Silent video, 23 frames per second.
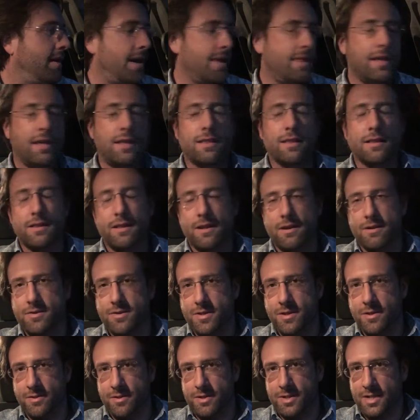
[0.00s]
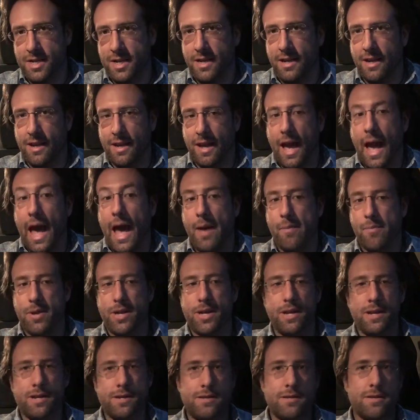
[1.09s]
think that they're still seeking
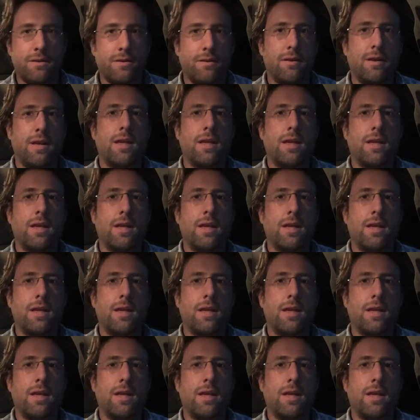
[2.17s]
happiness